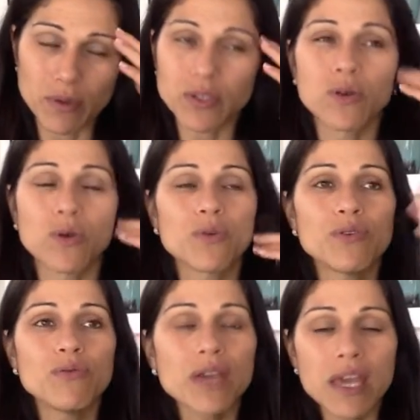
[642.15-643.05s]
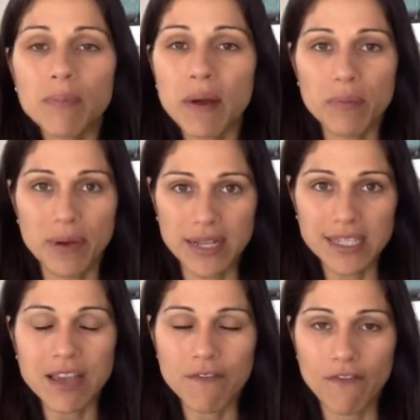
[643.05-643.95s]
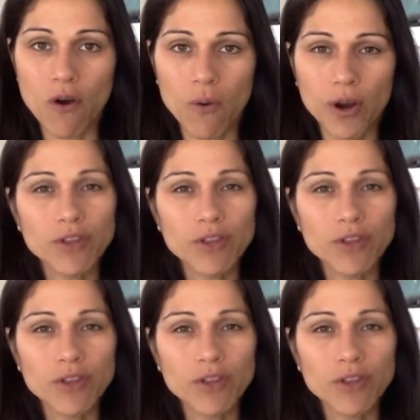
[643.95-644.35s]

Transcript: So you keep on pressing forward.